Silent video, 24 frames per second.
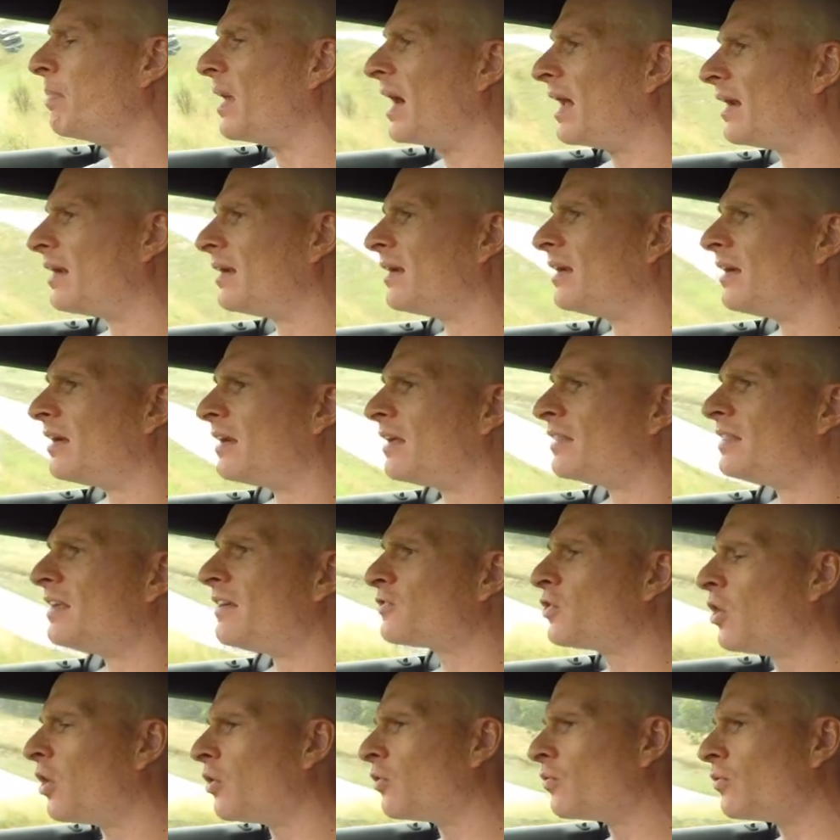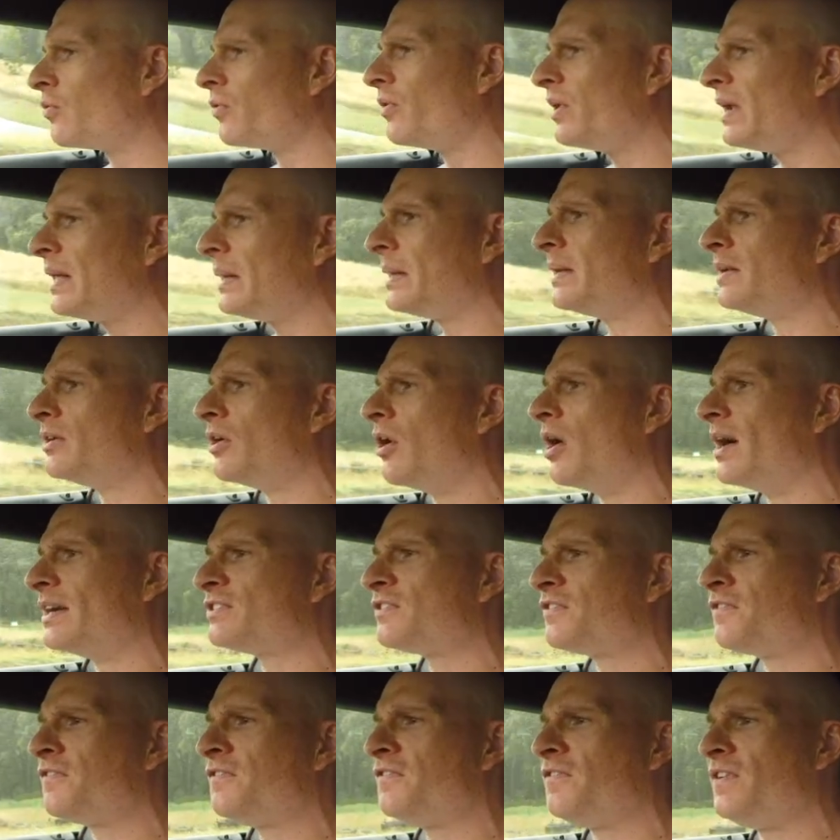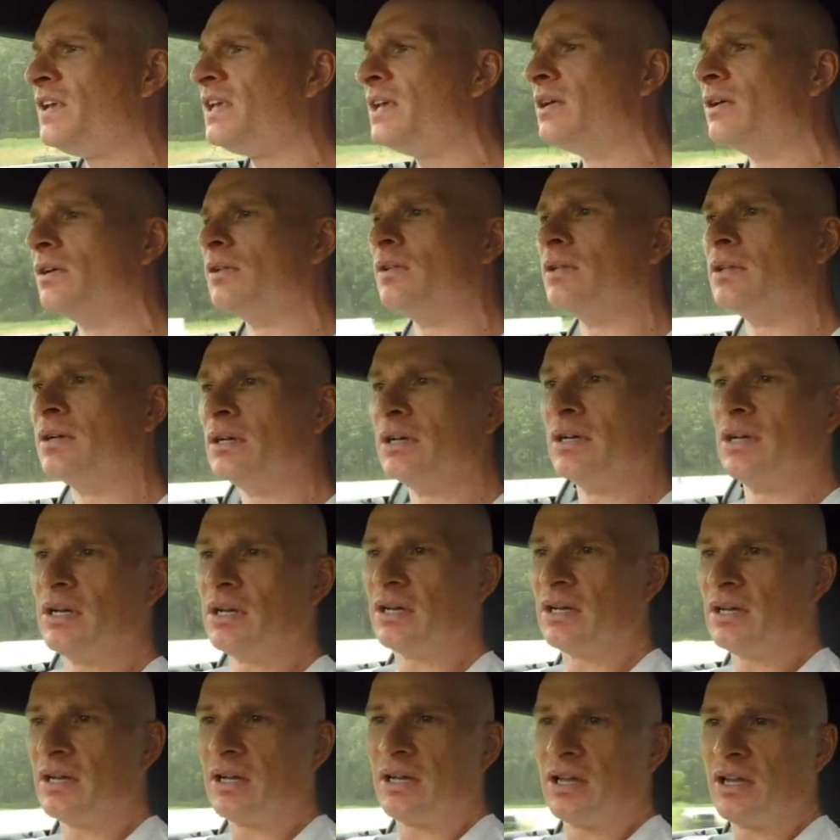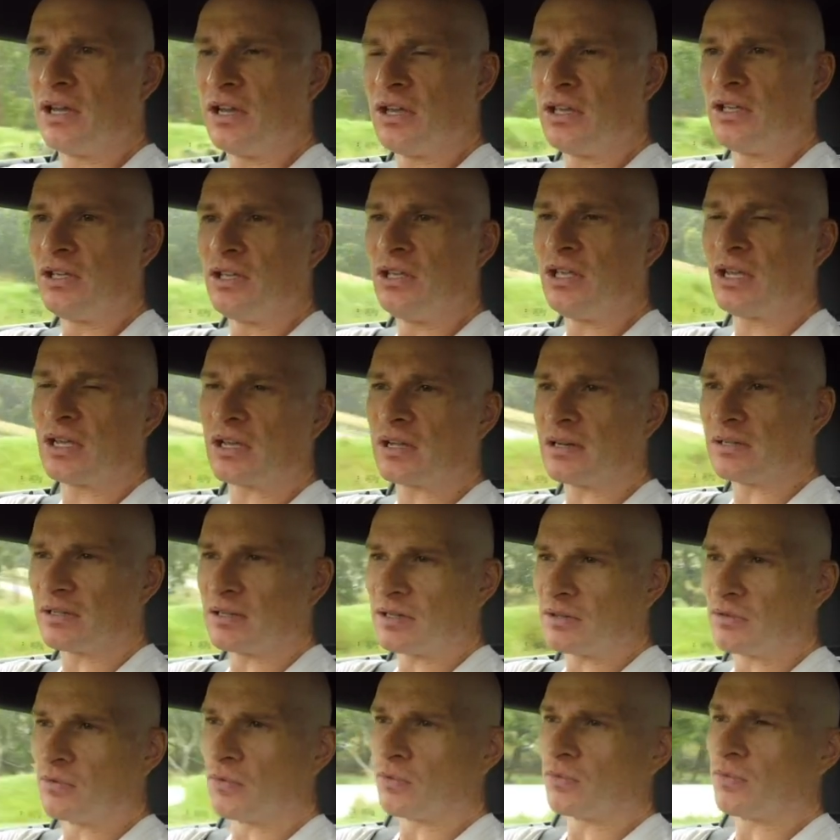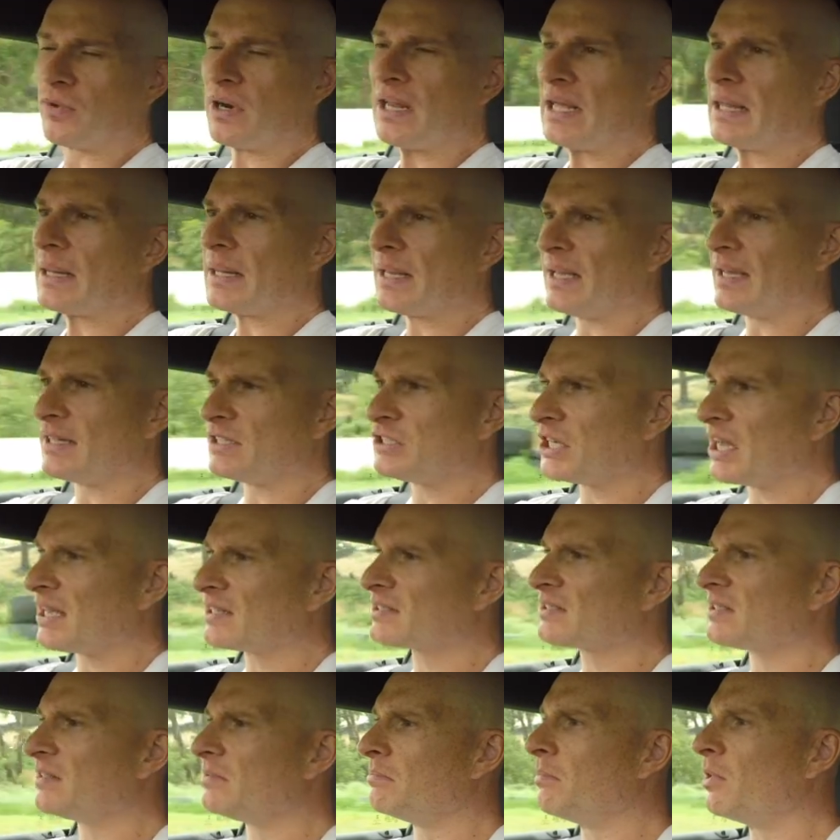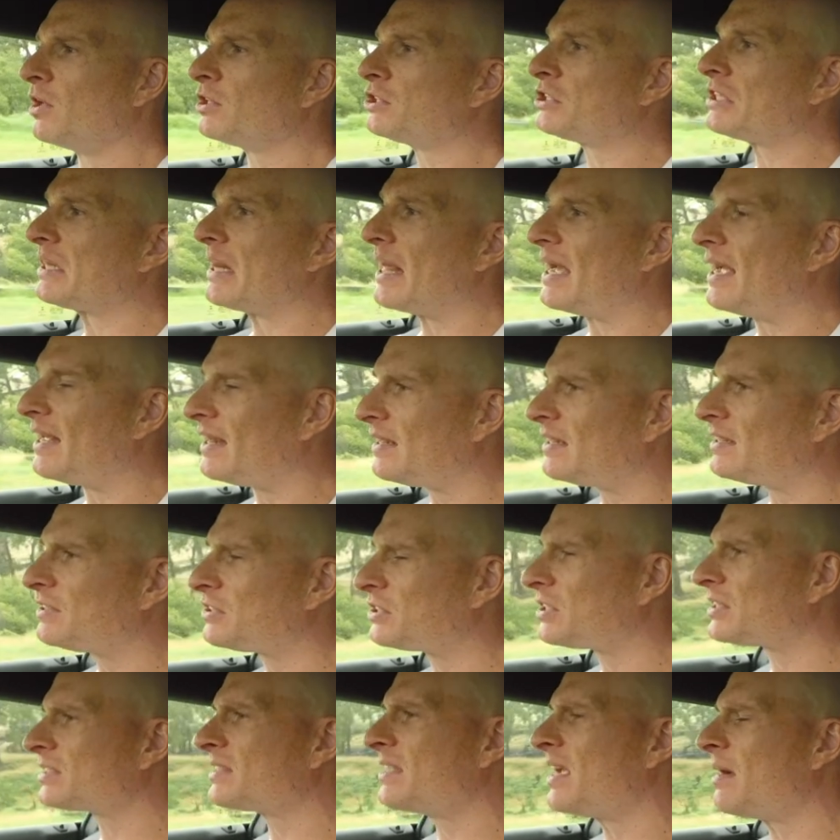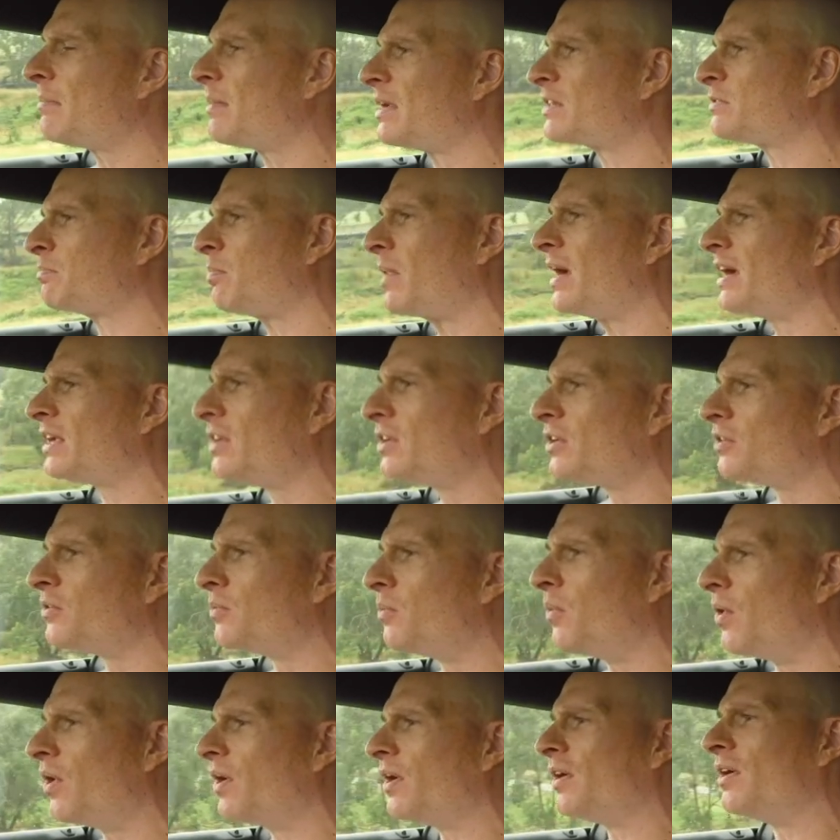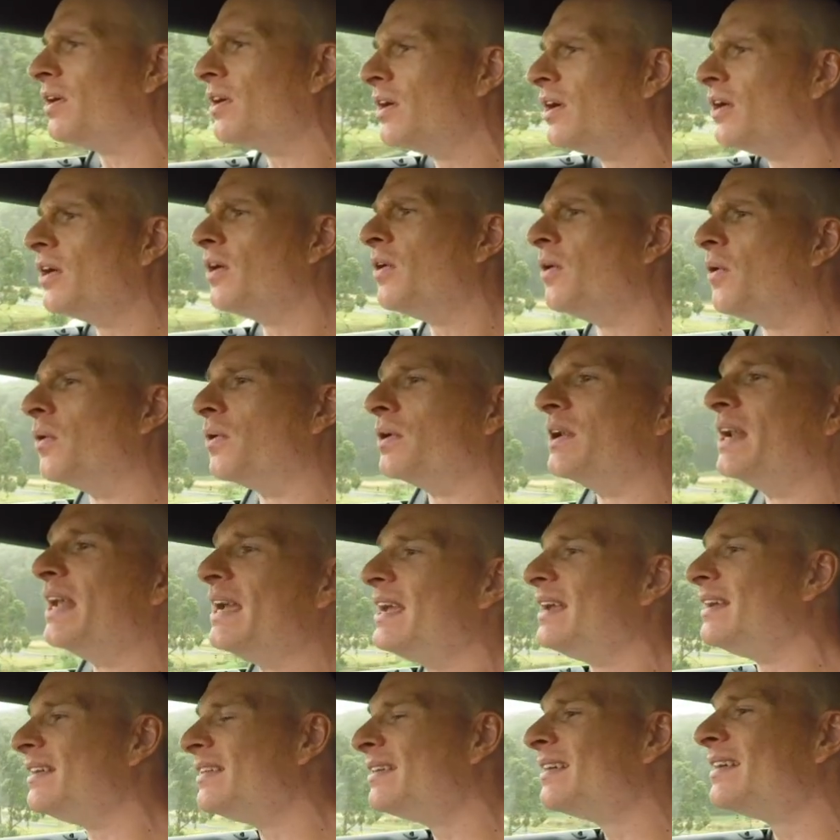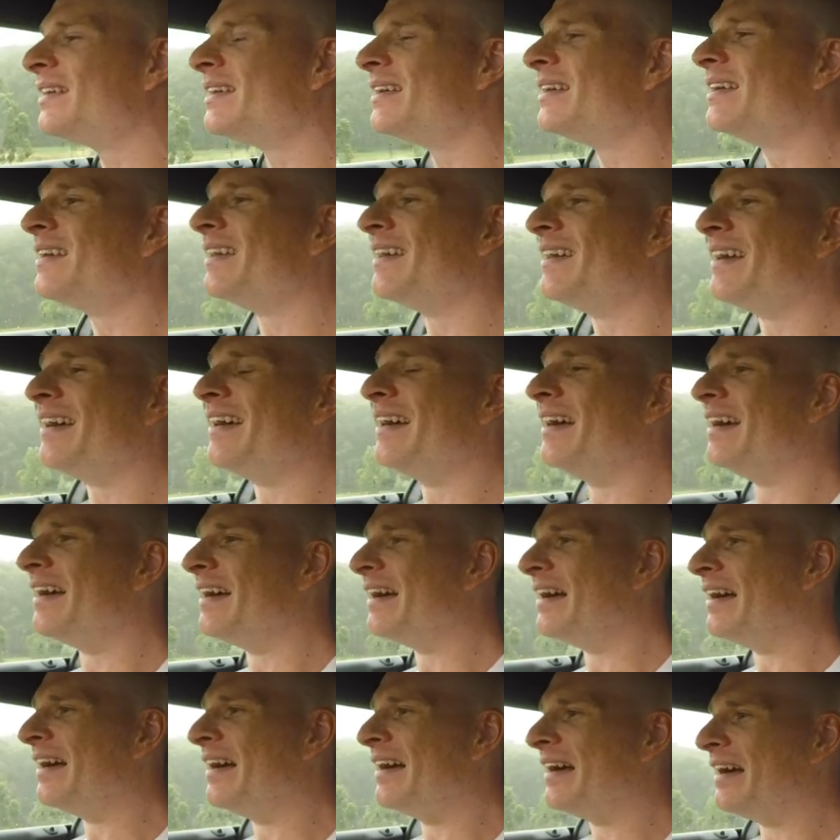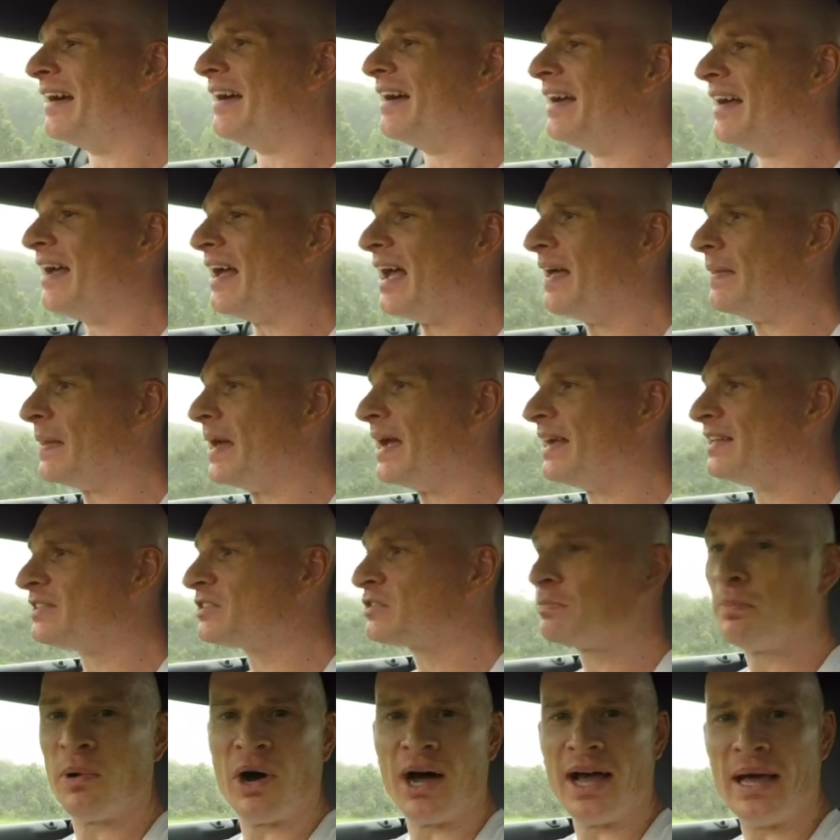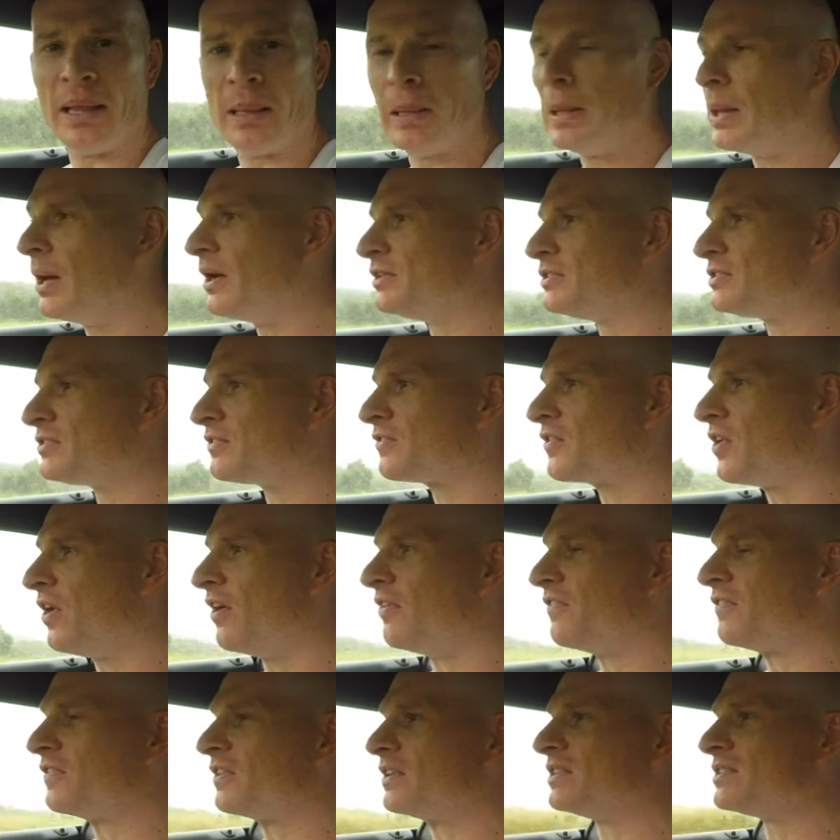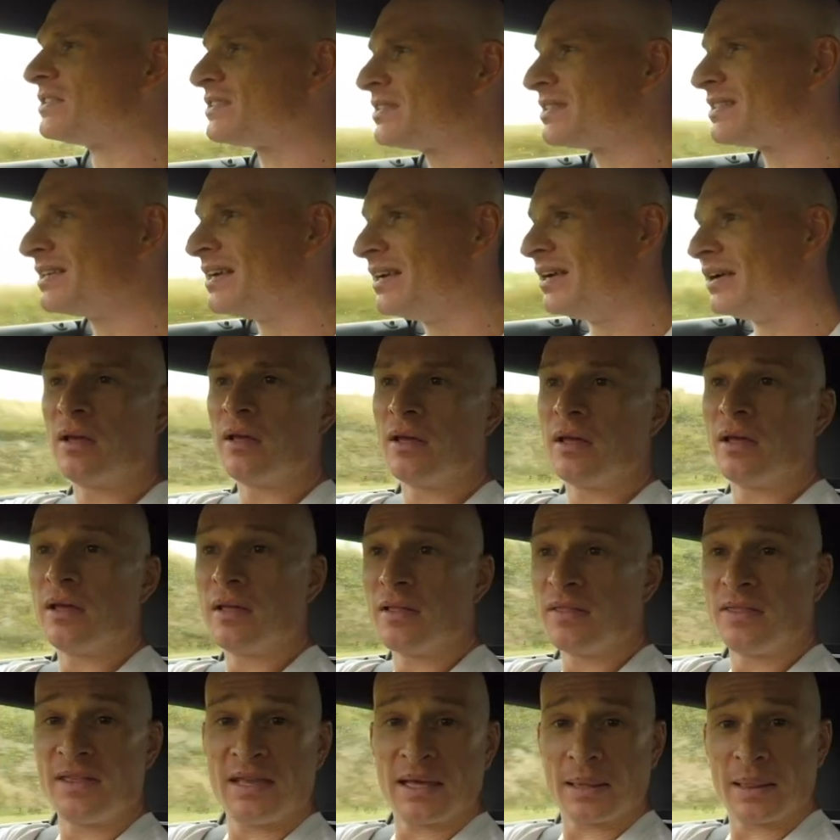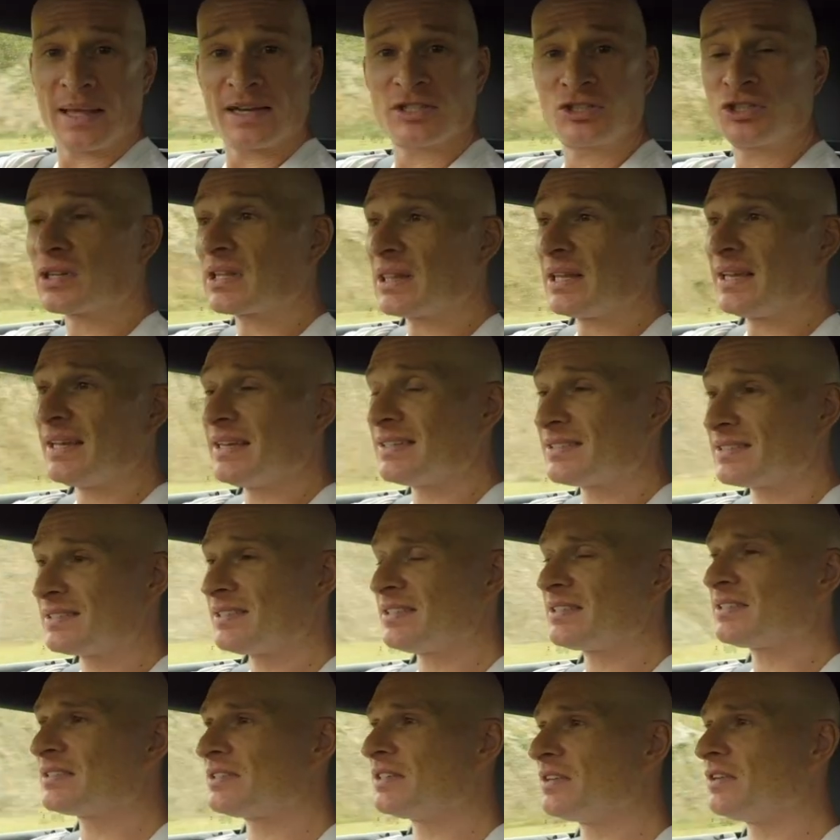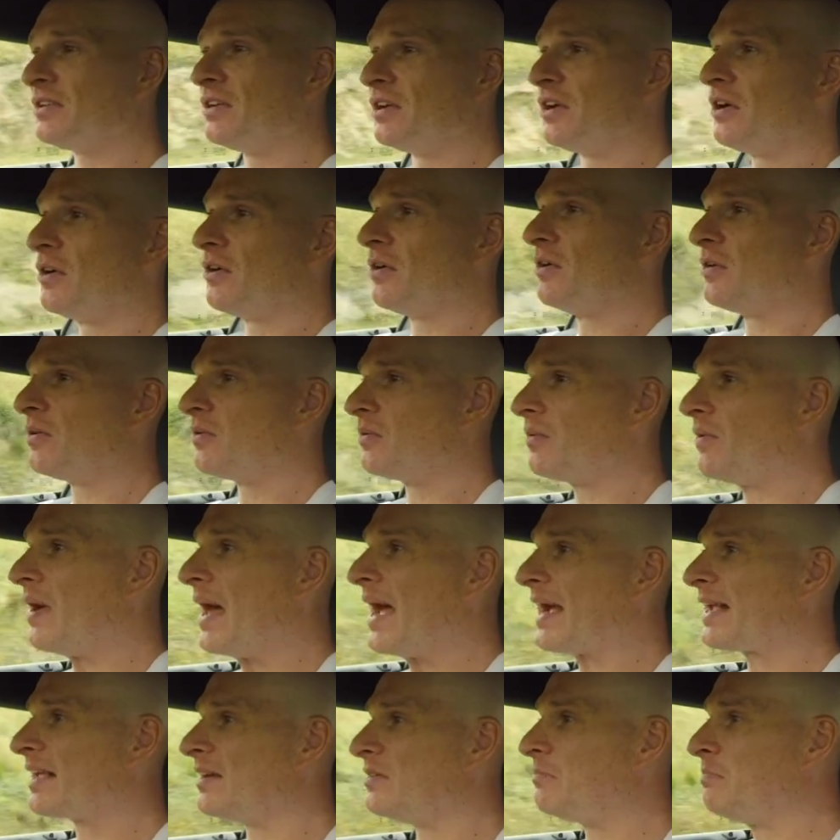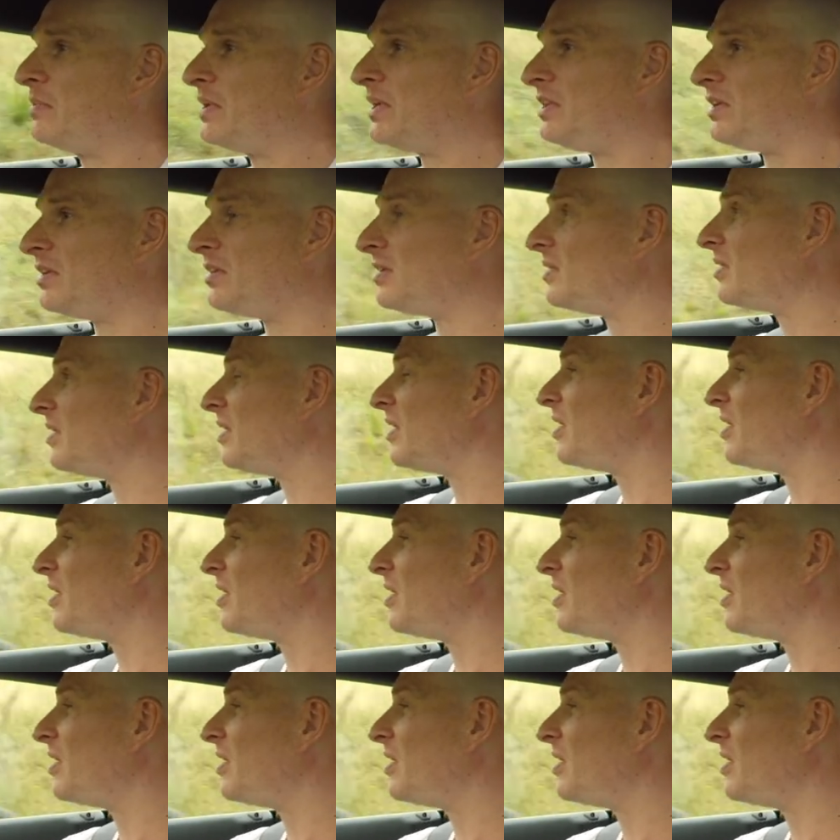but they've got really nice feel. You can really adjust and modulate just how much braking you want or need, and they inspire loads of confidence. The electrically assisted rack and pinion